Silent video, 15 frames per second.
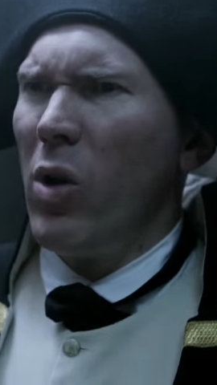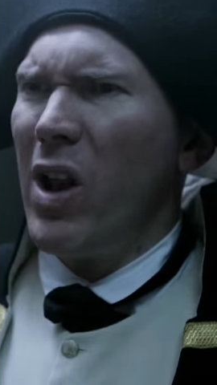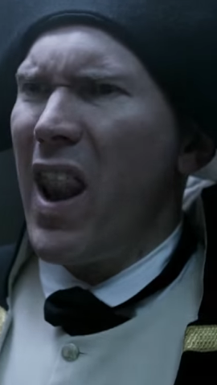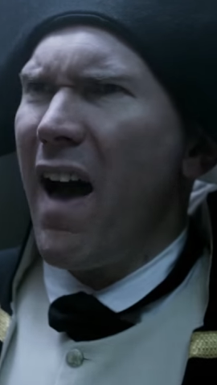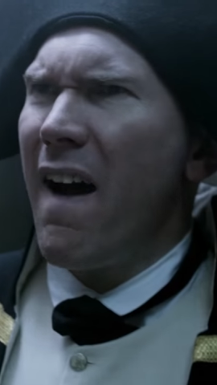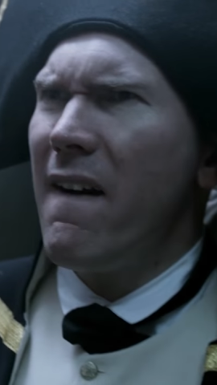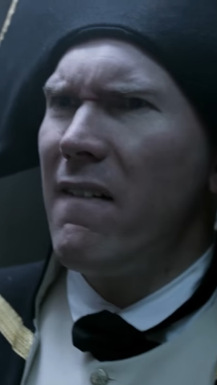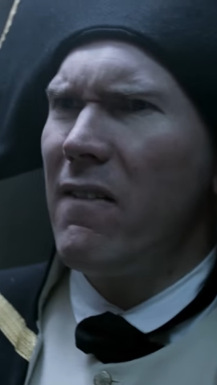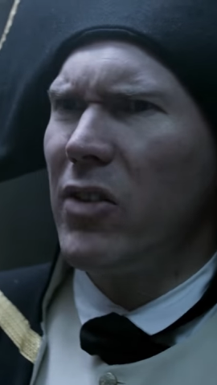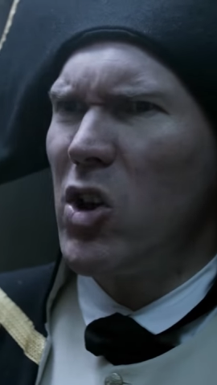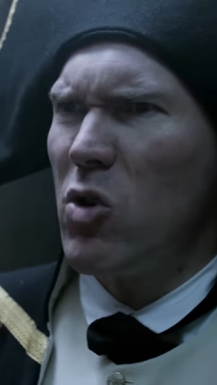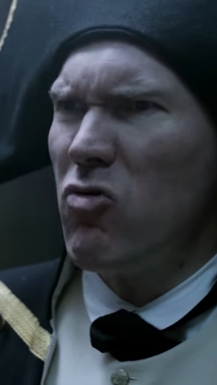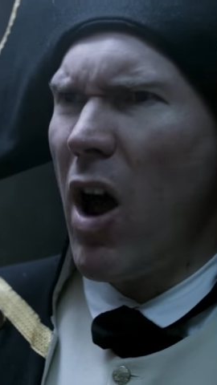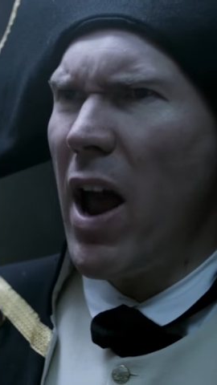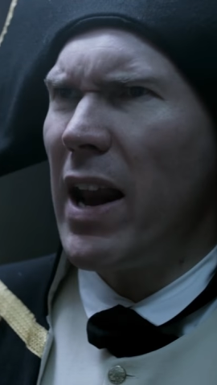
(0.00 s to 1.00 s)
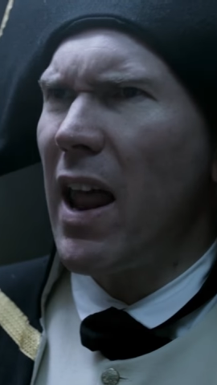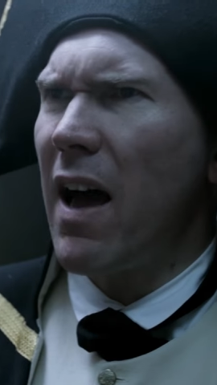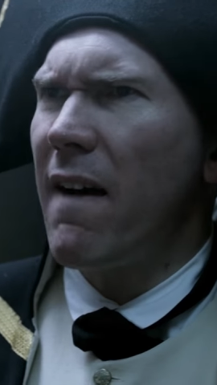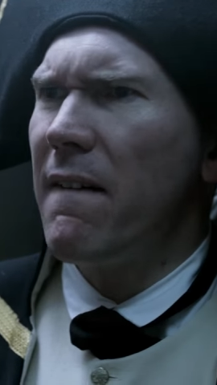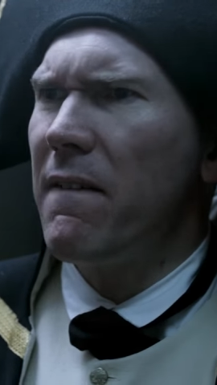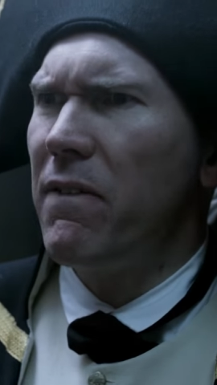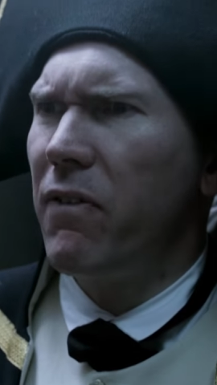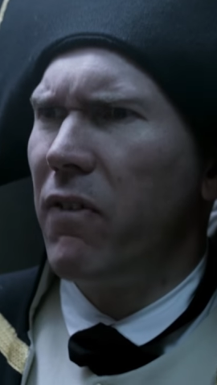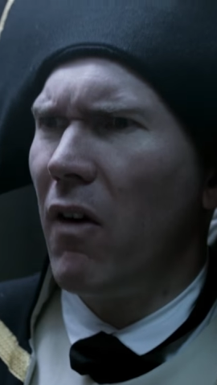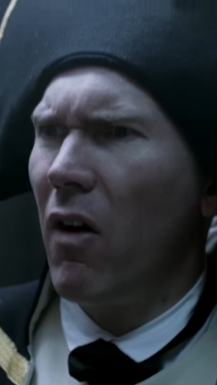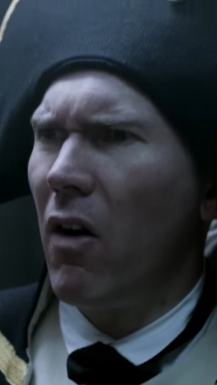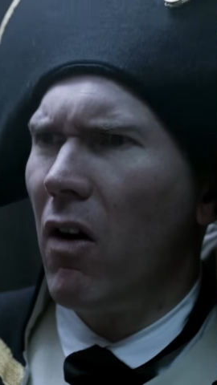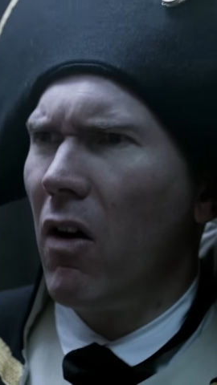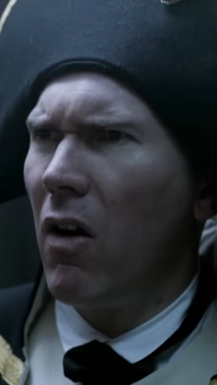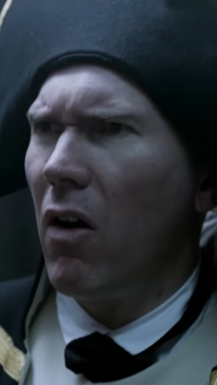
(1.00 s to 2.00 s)
oh, love, are you all right, love?
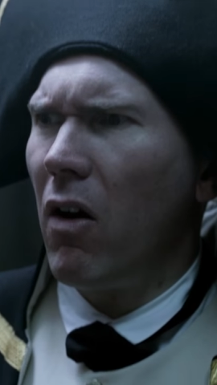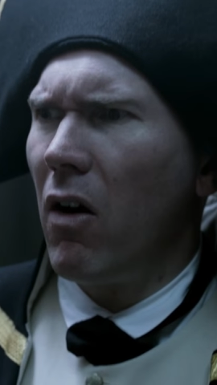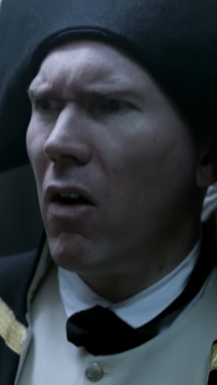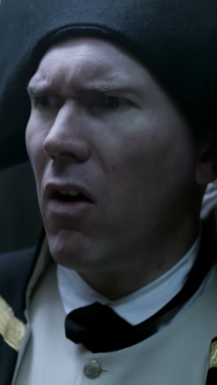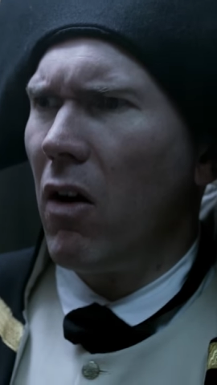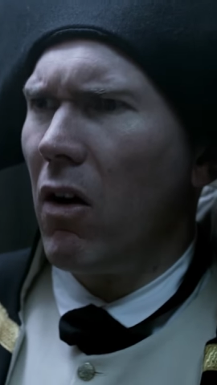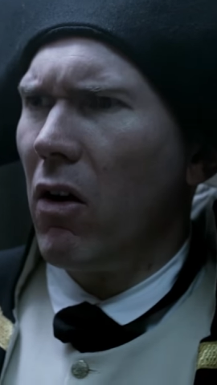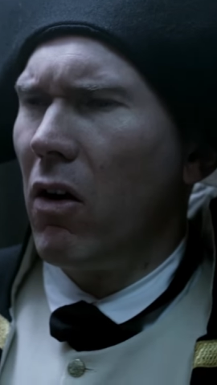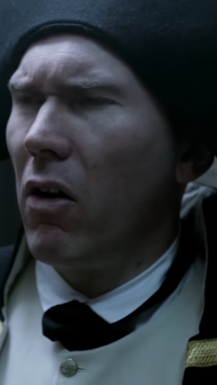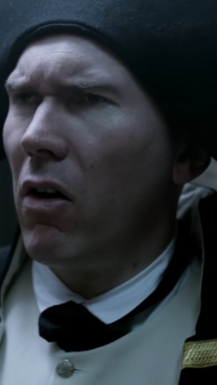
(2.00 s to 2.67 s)
And he's